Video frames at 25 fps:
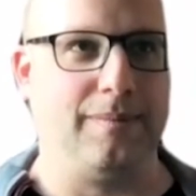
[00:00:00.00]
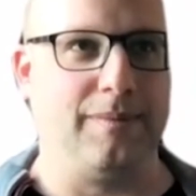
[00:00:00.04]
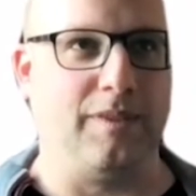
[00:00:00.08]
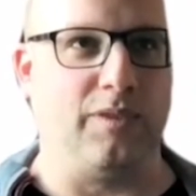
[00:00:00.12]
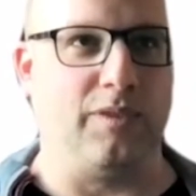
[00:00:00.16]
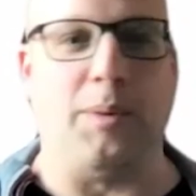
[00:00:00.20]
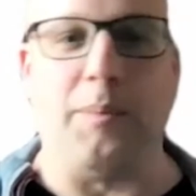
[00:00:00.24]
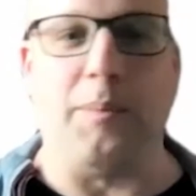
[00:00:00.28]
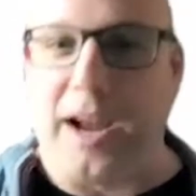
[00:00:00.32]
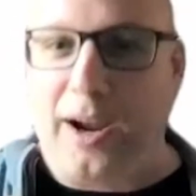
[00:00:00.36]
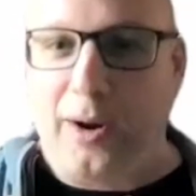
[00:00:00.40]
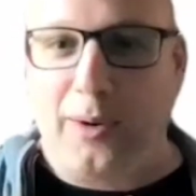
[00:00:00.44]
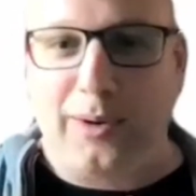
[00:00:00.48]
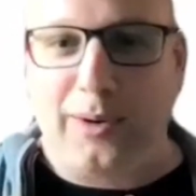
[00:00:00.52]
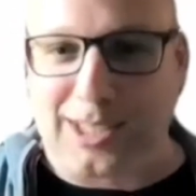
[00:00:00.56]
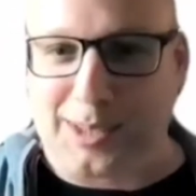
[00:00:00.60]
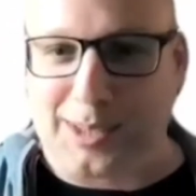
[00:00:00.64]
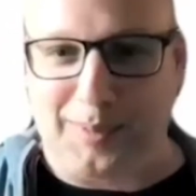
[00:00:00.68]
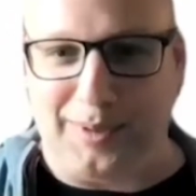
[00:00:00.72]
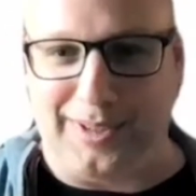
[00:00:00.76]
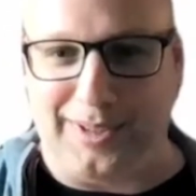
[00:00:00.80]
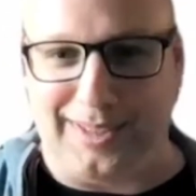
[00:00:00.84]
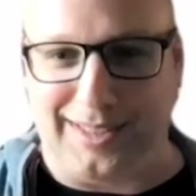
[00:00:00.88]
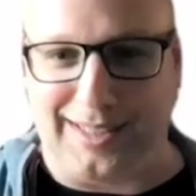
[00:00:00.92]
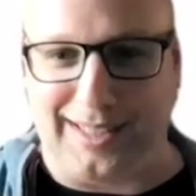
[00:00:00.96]
my own
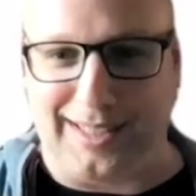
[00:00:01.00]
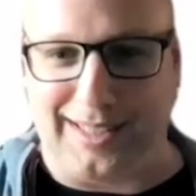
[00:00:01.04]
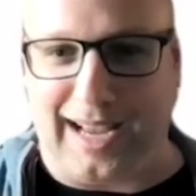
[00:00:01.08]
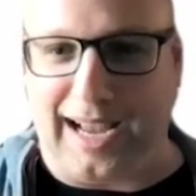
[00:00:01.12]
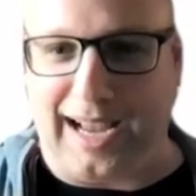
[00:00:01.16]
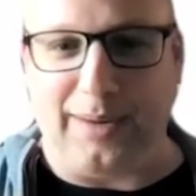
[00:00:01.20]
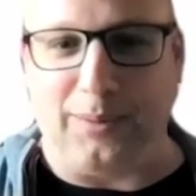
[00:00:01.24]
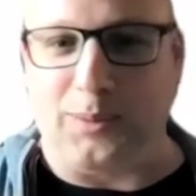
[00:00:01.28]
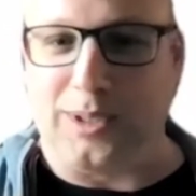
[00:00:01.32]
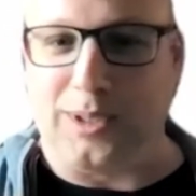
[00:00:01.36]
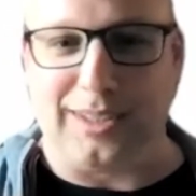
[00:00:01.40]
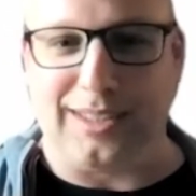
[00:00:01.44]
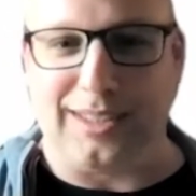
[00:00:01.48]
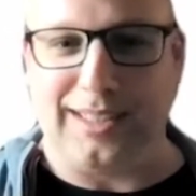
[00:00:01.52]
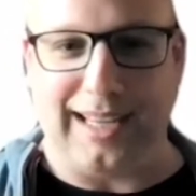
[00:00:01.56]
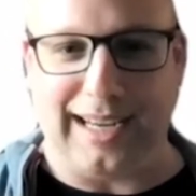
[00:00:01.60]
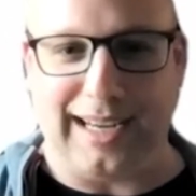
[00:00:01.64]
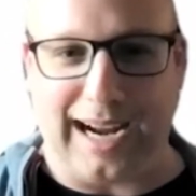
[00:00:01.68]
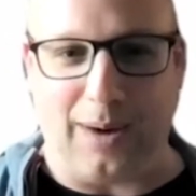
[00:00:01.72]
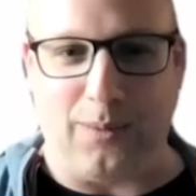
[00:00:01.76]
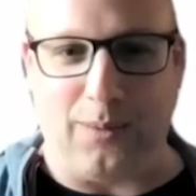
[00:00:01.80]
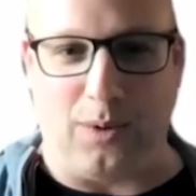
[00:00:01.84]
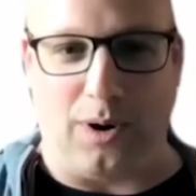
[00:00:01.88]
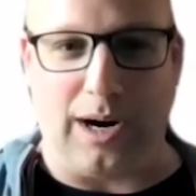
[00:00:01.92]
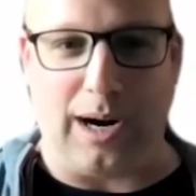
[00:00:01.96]
experience, it wasn't
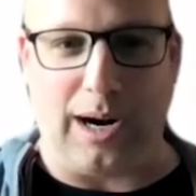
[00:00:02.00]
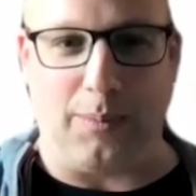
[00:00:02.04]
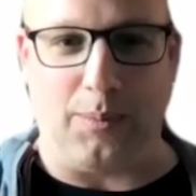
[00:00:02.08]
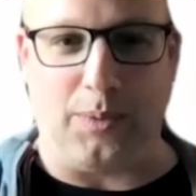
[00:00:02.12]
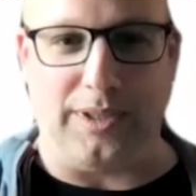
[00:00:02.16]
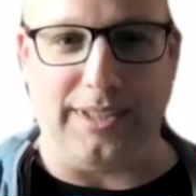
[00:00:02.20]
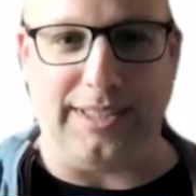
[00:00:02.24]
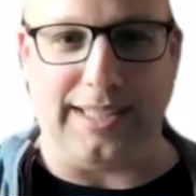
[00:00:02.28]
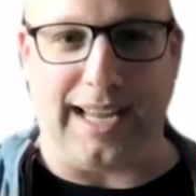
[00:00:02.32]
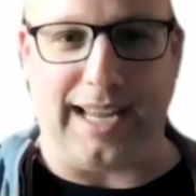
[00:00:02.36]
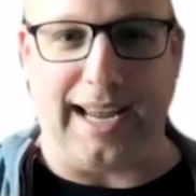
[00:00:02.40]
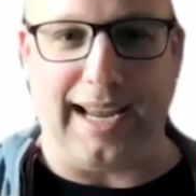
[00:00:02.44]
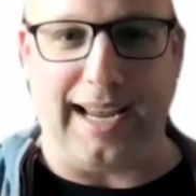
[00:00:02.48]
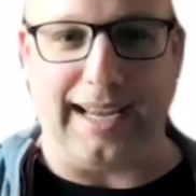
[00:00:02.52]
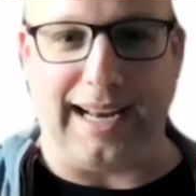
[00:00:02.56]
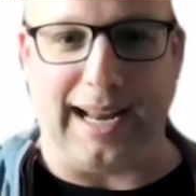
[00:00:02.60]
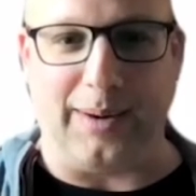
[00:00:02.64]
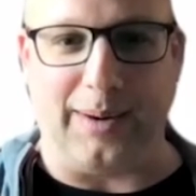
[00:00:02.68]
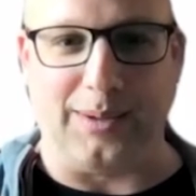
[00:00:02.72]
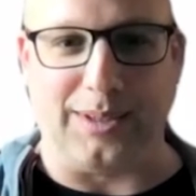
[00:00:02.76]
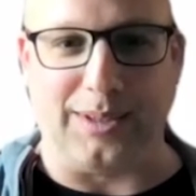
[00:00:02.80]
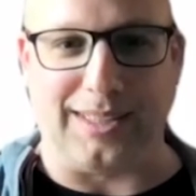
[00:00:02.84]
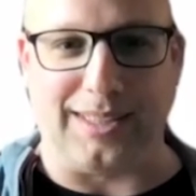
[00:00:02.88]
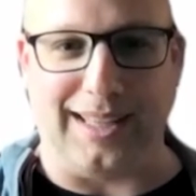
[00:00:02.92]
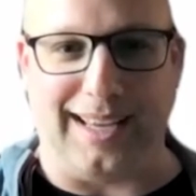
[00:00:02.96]
like I woke up one day and
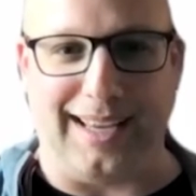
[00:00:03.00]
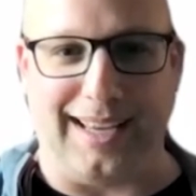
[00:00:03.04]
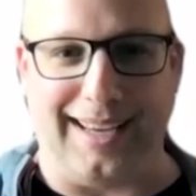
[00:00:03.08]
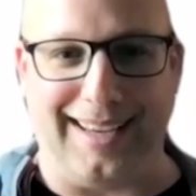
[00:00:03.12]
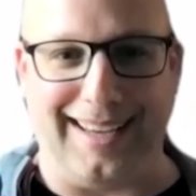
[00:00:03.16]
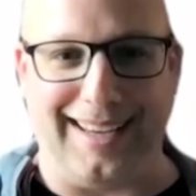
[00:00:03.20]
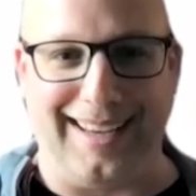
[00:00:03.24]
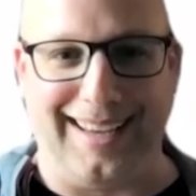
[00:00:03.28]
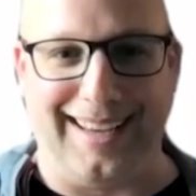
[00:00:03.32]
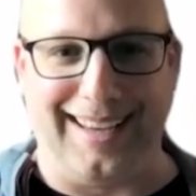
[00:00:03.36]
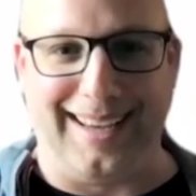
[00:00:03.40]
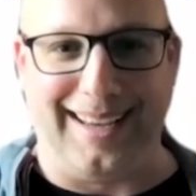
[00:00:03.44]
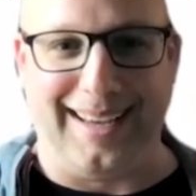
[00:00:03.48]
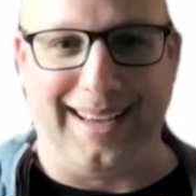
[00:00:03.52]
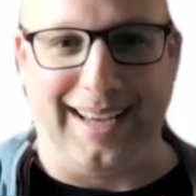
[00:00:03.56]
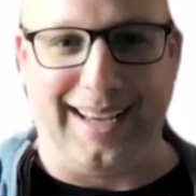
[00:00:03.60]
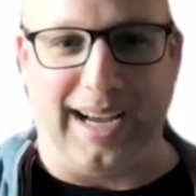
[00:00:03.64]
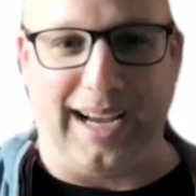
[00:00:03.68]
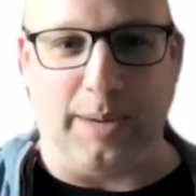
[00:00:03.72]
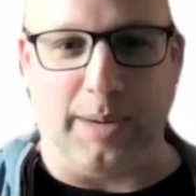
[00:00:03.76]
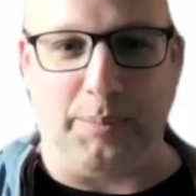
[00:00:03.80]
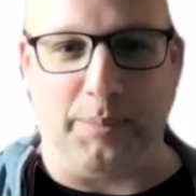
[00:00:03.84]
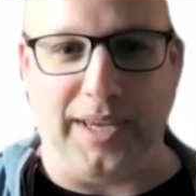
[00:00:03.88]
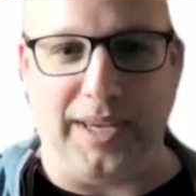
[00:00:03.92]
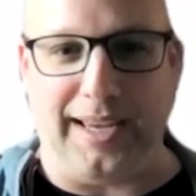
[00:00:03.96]
I was like,
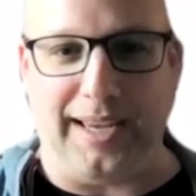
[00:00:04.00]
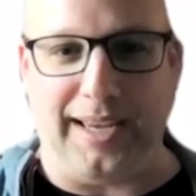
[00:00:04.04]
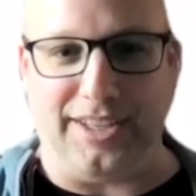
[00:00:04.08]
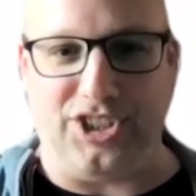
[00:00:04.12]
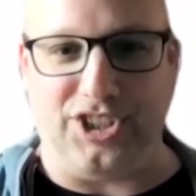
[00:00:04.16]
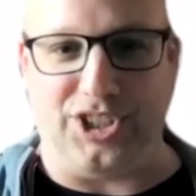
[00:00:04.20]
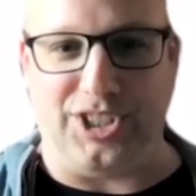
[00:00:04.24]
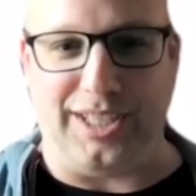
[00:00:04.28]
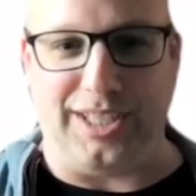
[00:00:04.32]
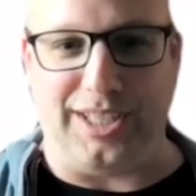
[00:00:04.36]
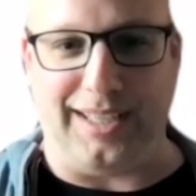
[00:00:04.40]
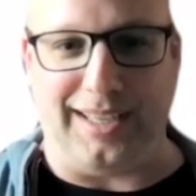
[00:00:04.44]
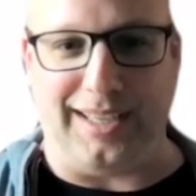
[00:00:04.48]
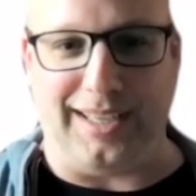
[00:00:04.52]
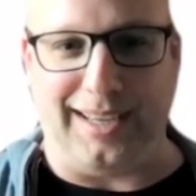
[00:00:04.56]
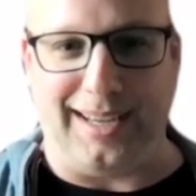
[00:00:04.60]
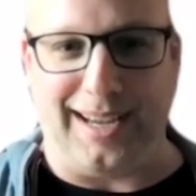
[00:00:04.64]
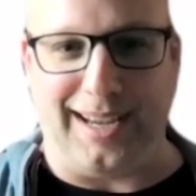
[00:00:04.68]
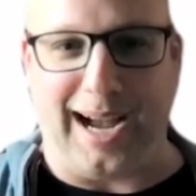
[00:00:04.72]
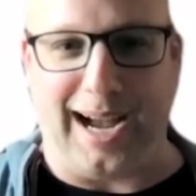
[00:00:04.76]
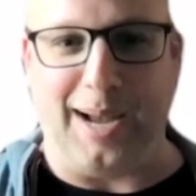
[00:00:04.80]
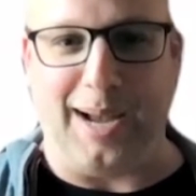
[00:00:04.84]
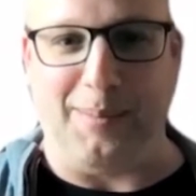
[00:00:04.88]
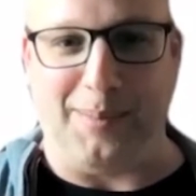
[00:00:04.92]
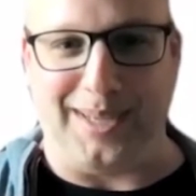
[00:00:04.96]
a PhD,
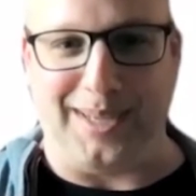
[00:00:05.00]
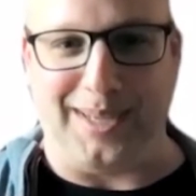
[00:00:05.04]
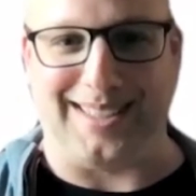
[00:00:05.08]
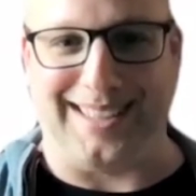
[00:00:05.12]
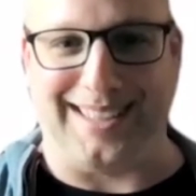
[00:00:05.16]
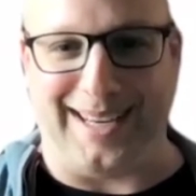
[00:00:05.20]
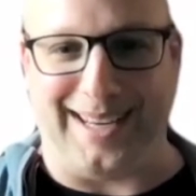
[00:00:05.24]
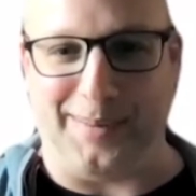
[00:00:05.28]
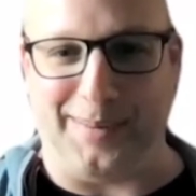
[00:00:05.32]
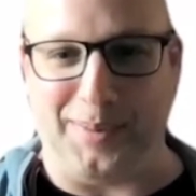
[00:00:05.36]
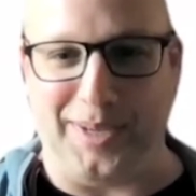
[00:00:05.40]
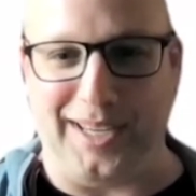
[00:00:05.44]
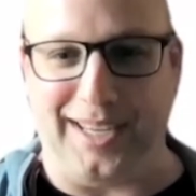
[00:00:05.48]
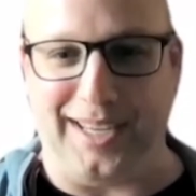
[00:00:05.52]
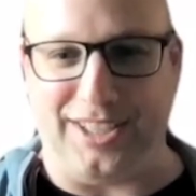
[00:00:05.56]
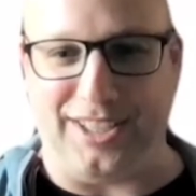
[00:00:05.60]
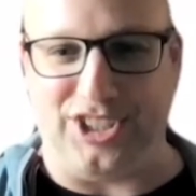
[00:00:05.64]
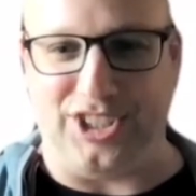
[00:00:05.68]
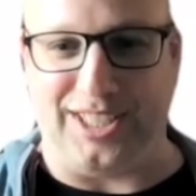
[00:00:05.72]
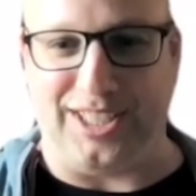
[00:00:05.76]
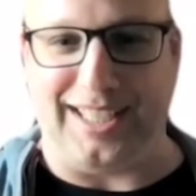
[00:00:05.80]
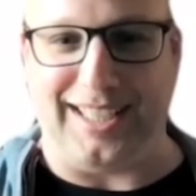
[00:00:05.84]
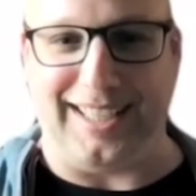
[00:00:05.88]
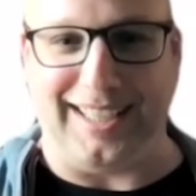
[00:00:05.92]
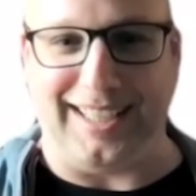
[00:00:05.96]
I must get a
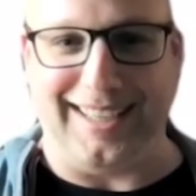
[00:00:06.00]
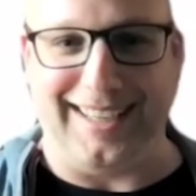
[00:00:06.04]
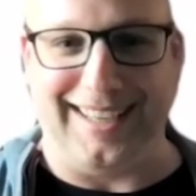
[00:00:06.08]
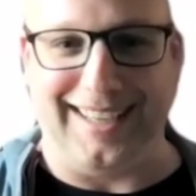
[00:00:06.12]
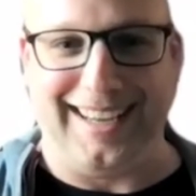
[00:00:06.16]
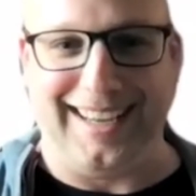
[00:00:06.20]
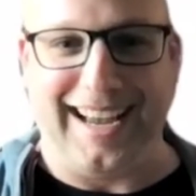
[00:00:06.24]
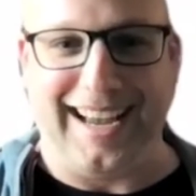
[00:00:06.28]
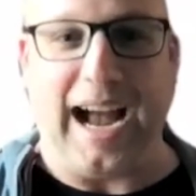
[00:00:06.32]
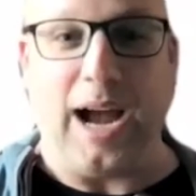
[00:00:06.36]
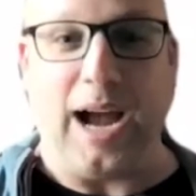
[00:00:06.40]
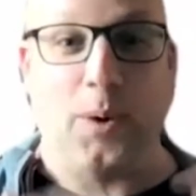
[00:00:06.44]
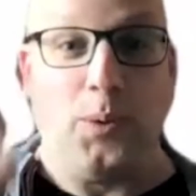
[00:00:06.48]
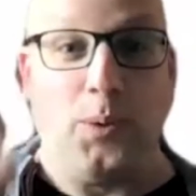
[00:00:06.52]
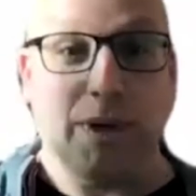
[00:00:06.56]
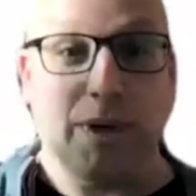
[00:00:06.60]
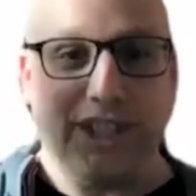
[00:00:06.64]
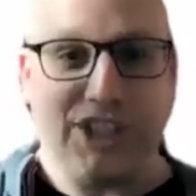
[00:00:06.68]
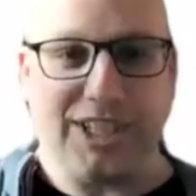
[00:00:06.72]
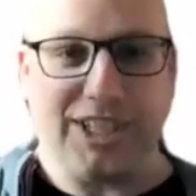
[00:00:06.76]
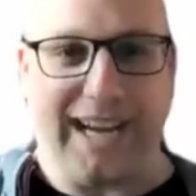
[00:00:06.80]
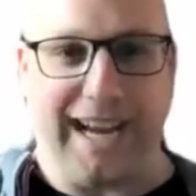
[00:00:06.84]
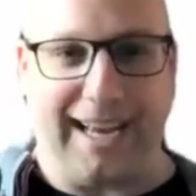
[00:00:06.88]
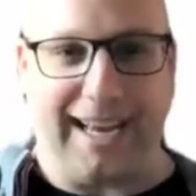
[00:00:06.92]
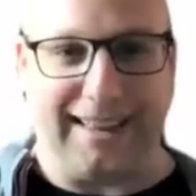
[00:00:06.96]
PhD. I
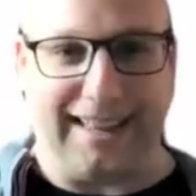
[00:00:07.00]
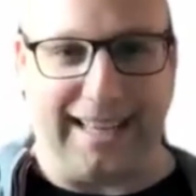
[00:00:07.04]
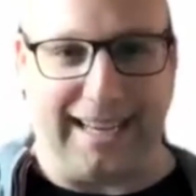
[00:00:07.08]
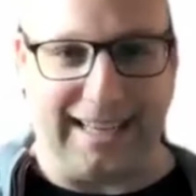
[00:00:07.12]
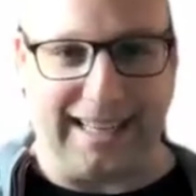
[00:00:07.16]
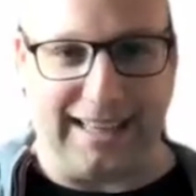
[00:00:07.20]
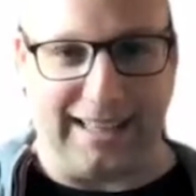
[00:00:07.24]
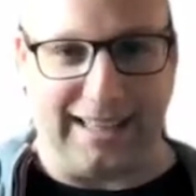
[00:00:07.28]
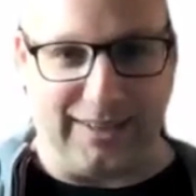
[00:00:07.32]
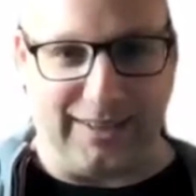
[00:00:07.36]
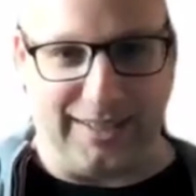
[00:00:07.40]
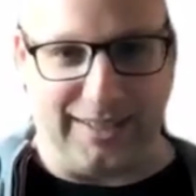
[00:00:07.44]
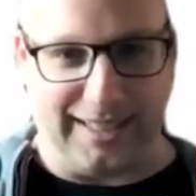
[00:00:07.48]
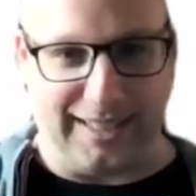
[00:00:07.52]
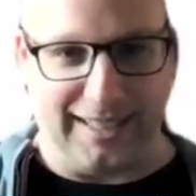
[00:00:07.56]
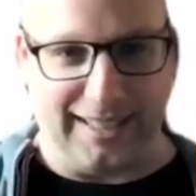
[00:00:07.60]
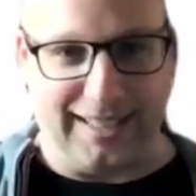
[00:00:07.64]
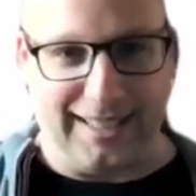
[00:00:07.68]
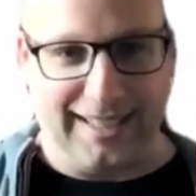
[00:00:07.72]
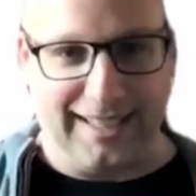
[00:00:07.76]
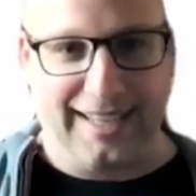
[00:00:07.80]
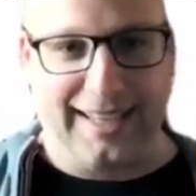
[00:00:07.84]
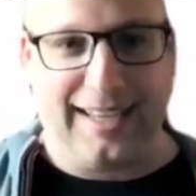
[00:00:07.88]
wish I had that clarity.